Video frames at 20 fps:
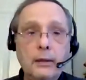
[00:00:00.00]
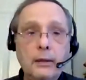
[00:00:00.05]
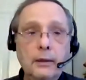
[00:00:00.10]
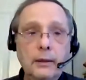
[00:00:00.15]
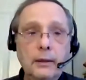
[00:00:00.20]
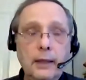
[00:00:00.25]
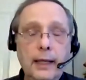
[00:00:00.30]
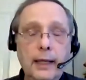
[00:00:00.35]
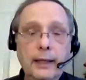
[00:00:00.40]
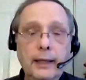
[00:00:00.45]

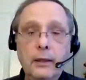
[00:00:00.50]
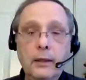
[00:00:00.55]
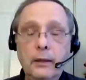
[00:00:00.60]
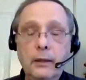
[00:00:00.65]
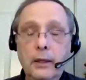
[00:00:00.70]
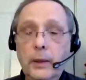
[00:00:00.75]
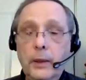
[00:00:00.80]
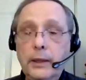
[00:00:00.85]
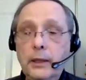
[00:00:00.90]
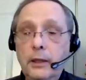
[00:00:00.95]
down and
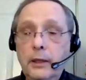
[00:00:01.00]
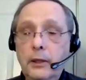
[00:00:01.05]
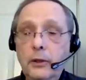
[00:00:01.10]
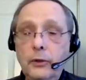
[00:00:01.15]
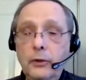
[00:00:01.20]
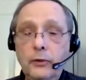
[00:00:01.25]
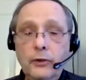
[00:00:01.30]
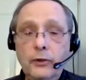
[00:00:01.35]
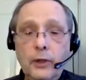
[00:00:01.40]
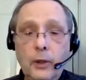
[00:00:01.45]
don't know what to
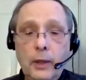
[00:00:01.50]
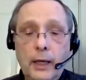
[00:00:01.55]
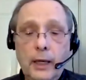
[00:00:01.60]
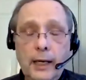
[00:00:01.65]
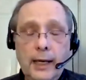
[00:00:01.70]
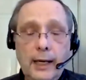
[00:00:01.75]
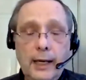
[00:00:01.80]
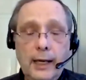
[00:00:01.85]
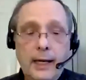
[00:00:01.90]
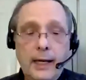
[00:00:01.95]
do. So
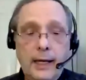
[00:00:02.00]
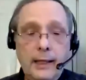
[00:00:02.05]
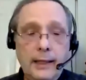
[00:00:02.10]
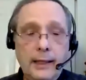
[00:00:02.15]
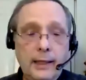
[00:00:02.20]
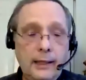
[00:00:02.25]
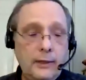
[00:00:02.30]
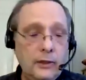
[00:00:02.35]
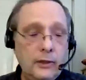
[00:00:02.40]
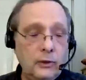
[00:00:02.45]
I,
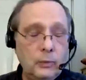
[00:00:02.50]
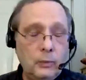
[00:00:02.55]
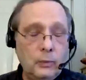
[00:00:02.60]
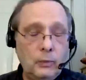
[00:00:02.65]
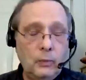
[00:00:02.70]
I just